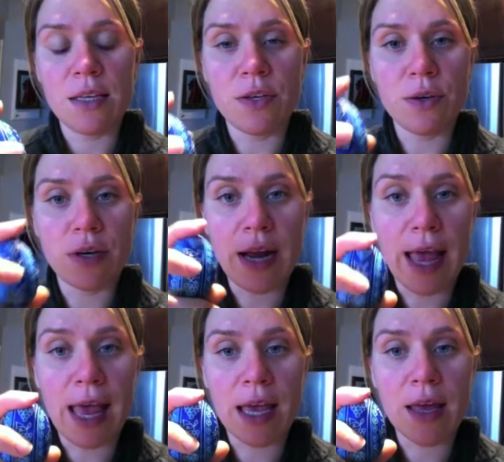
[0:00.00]
your
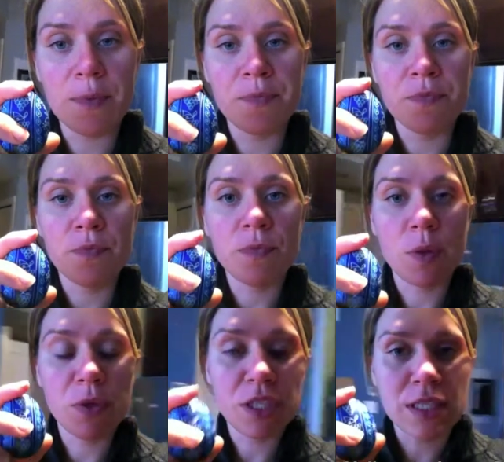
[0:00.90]
egg,
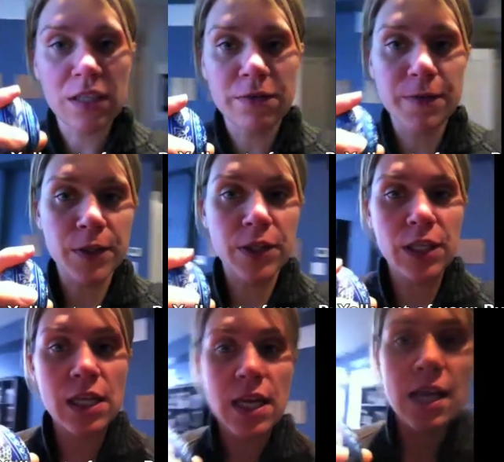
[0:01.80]
which is still
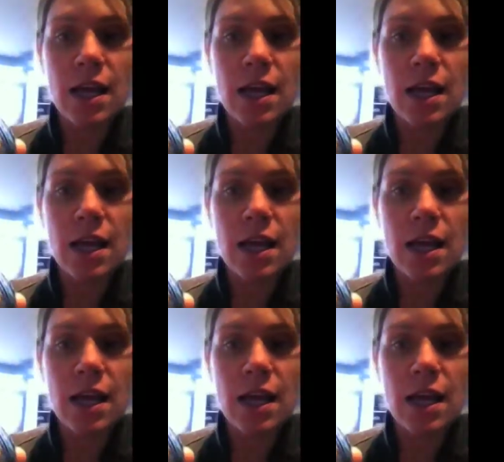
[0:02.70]
full,